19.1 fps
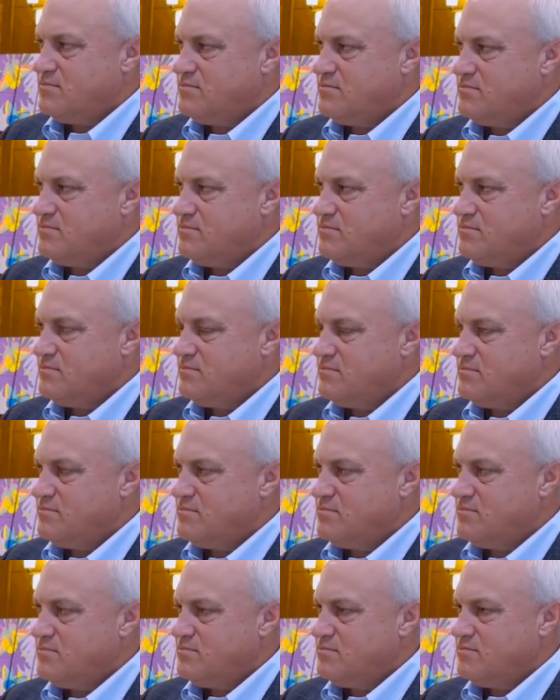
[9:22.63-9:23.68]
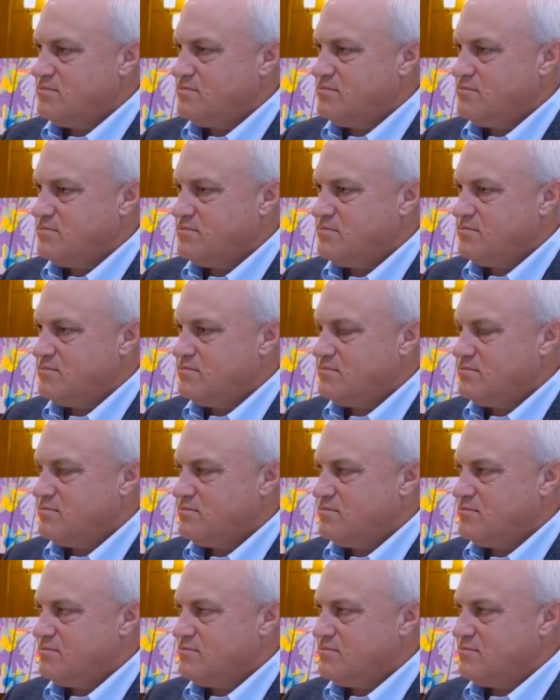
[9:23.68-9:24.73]

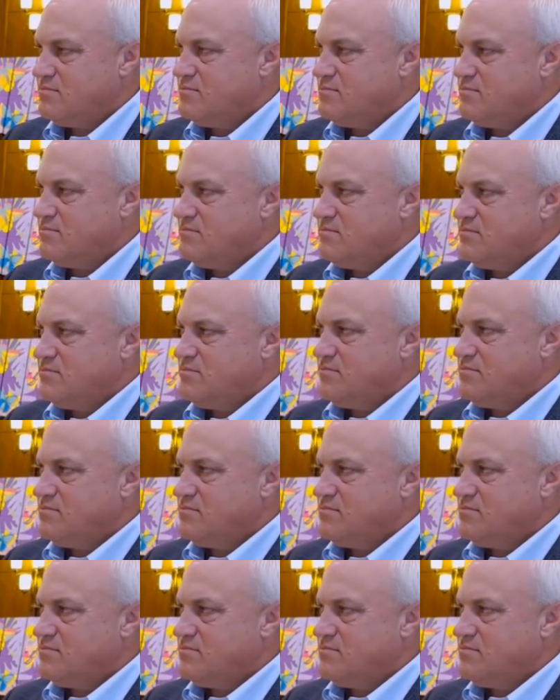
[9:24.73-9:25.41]
The person shown says nothing.